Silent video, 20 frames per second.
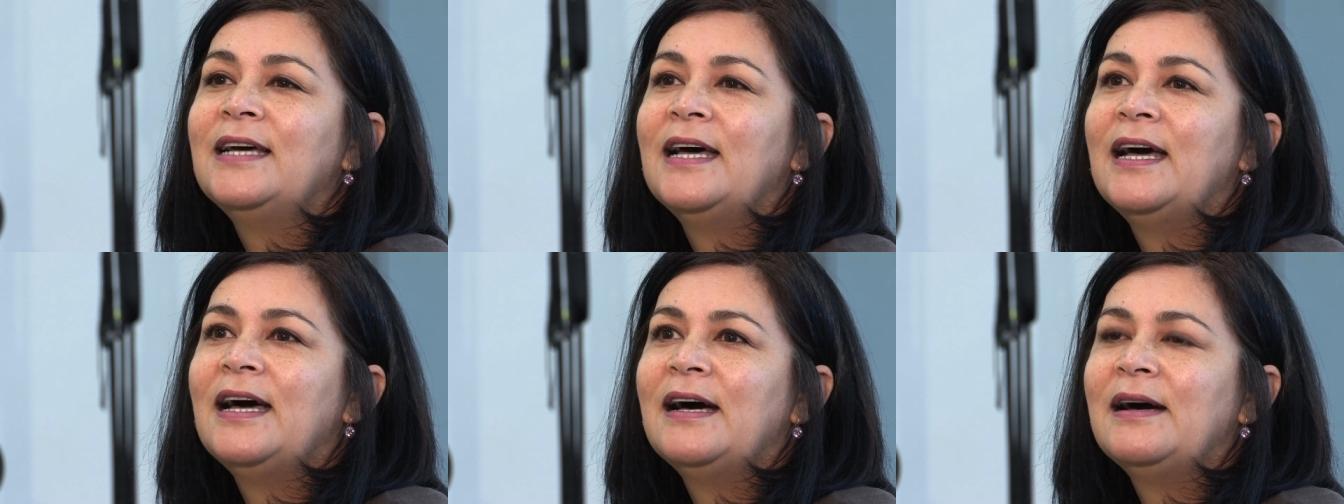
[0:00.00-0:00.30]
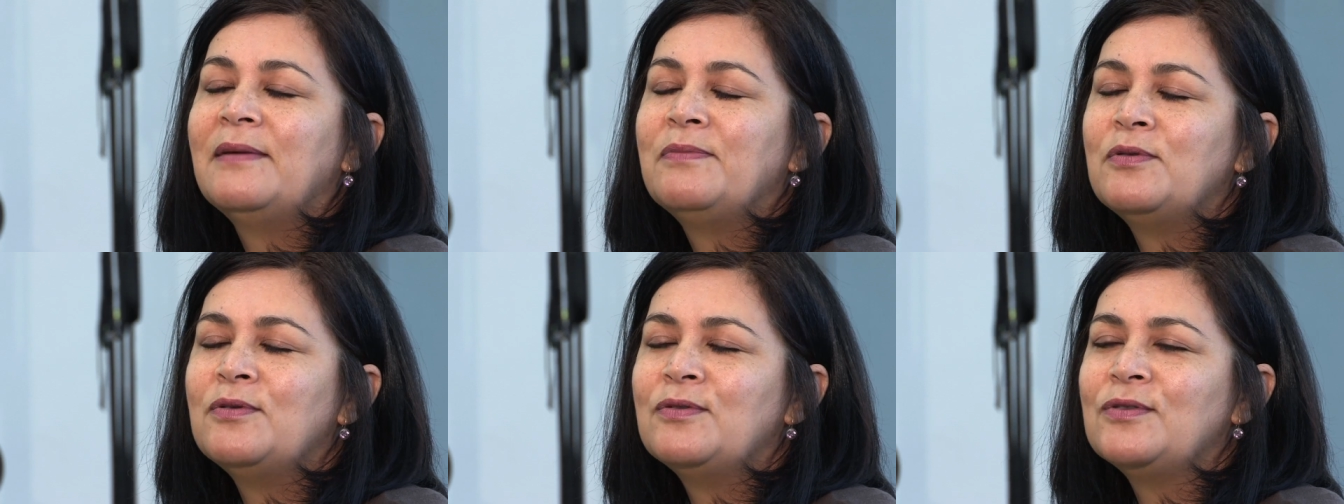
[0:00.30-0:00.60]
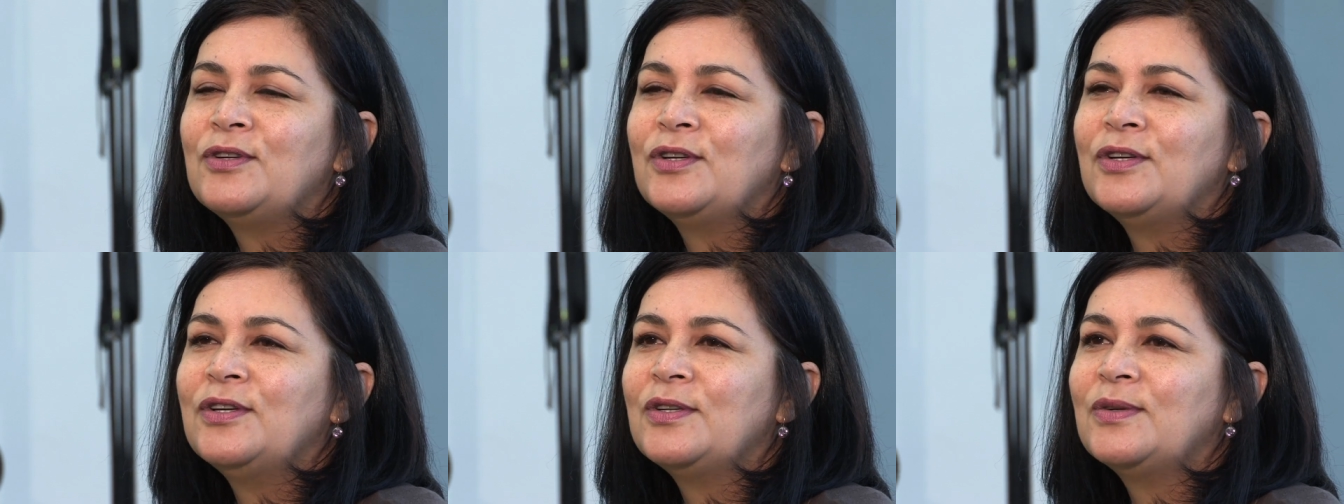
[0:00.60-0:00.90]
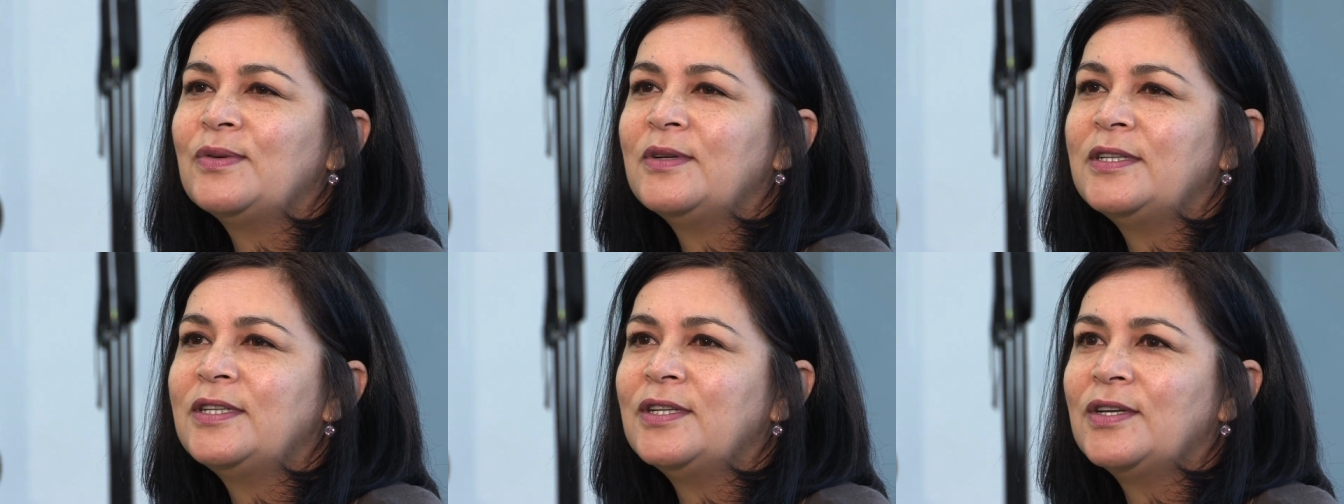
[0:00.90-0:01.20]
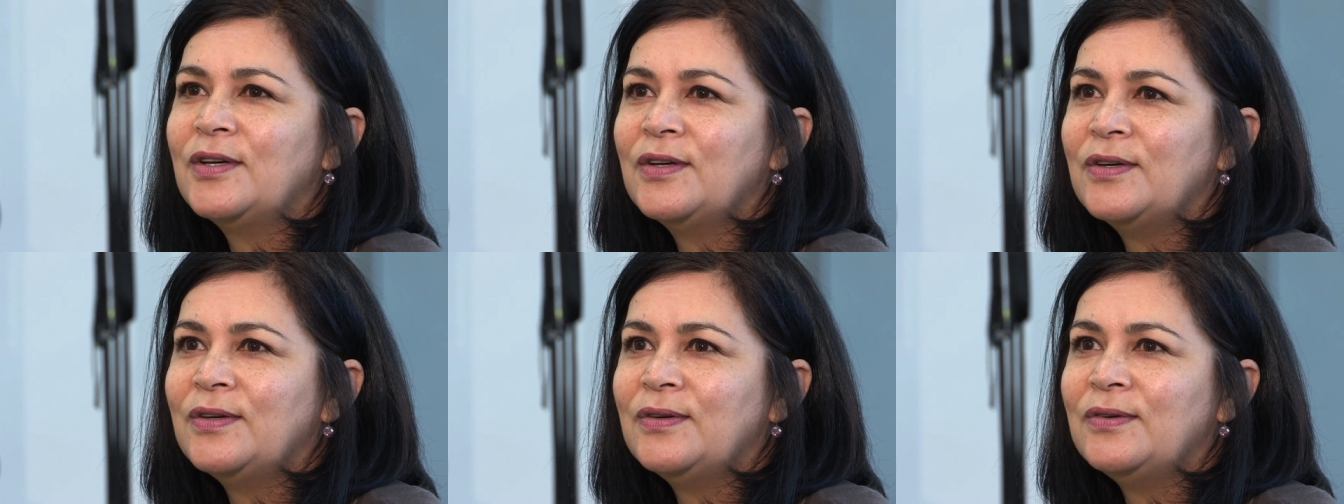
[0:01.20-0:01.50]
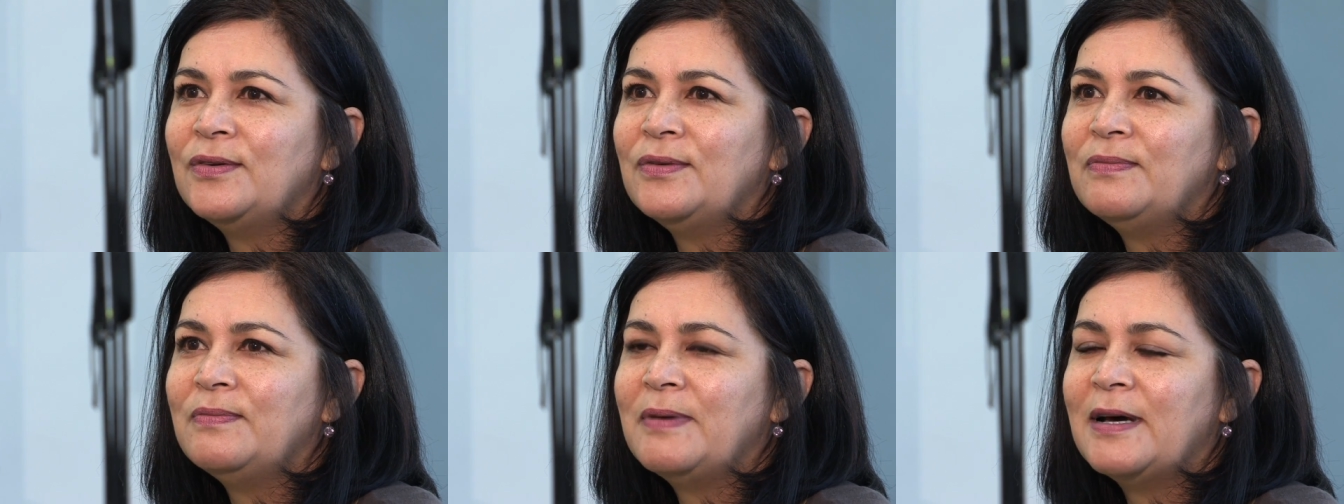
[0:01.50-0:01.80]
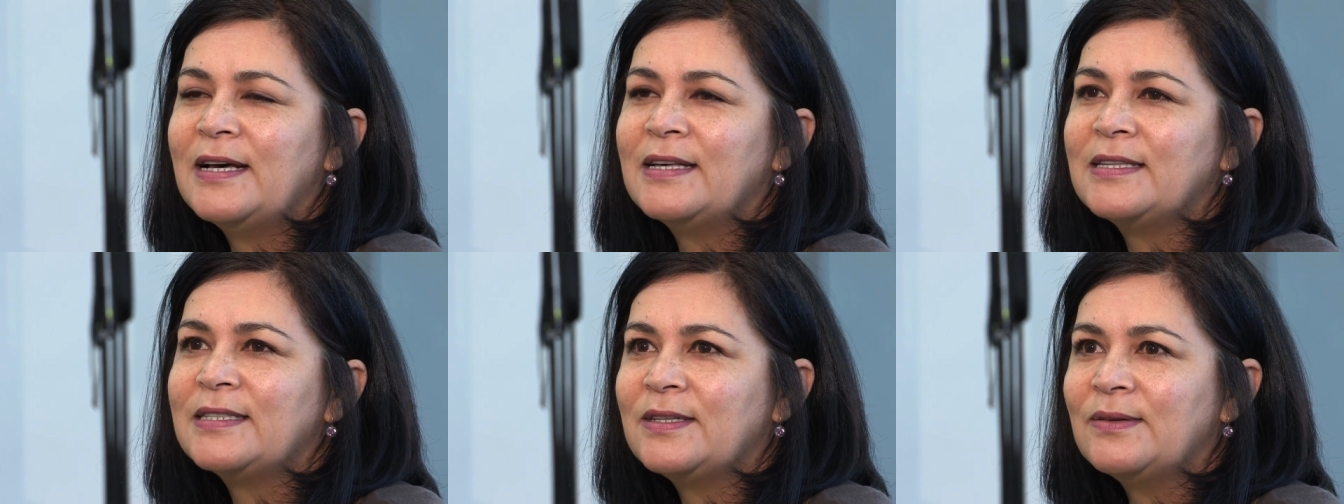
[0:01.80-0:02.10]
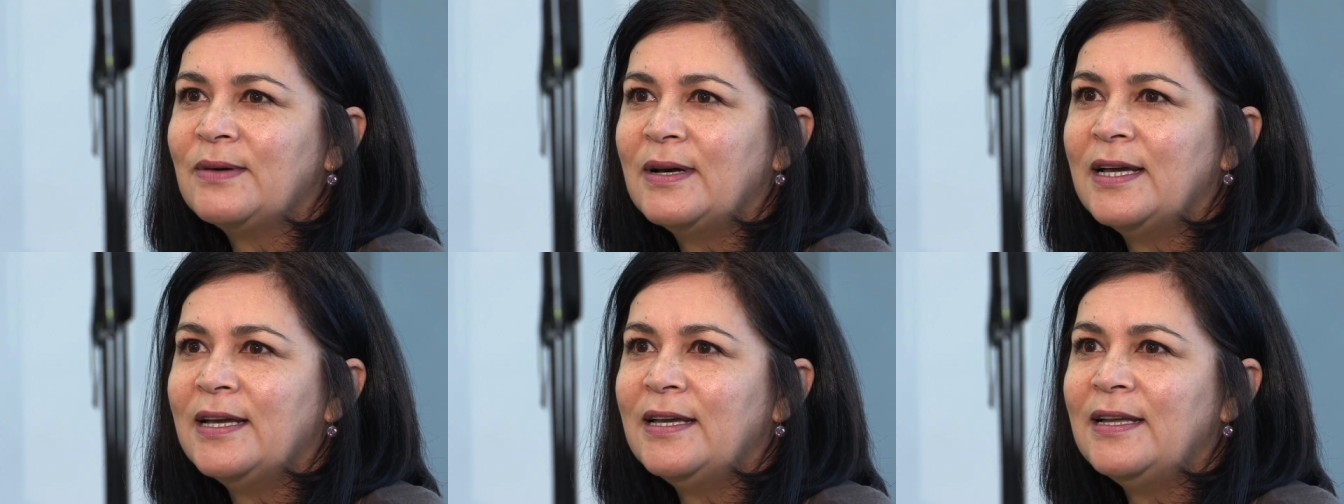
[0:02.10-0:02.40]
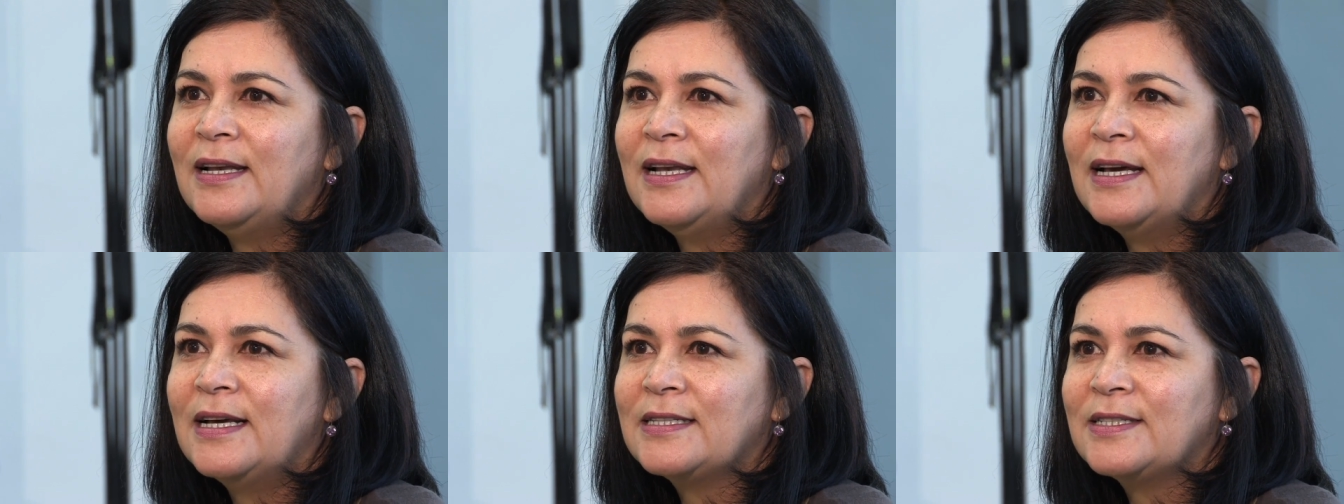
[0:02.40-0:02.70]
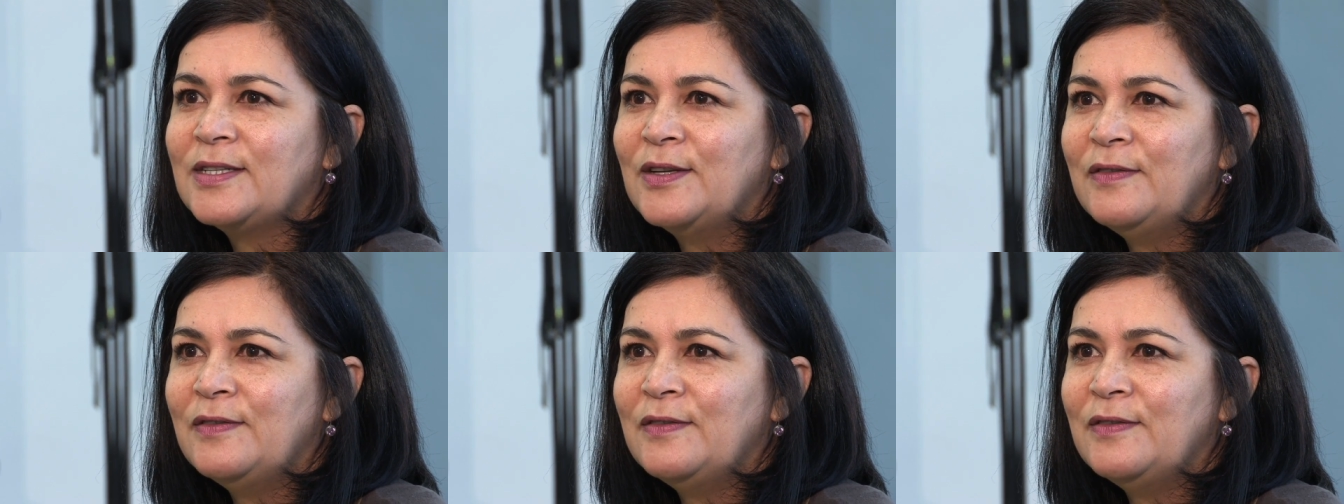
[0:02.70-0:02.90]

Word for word: uh, Paul Churchwood, who passed away last